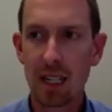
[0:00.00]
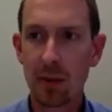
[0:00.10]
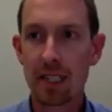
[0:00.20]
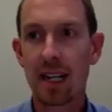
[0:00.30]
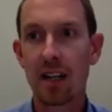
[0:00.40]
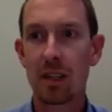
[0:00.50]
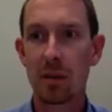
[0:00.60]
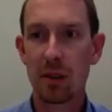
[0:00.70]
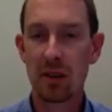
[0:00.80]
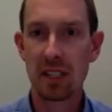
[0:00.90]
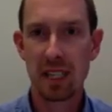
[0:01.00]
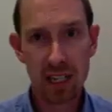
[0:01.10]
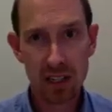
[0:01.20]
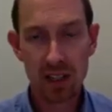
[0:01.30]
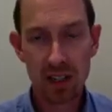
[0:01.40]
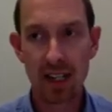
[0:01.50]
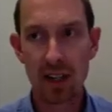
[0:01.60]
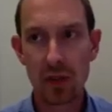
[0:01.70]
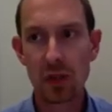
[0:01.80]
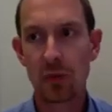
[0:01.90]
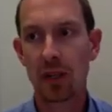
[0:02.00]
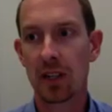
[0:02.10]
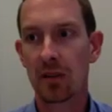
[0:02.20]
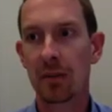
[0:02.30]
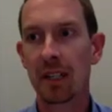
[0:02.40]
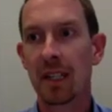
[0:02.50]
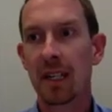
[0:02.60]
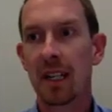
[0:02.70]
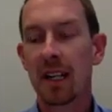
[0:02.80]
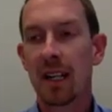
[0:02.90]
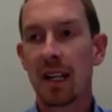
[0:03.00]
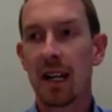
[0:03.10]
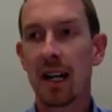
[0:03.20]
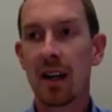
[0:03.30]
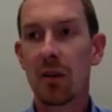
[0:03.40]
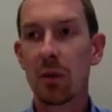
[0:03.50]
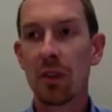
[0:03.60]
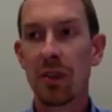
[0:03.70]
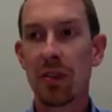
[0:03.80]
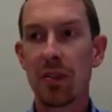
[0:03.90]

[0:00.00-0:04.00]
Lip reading: retirement communities here and elsewhere with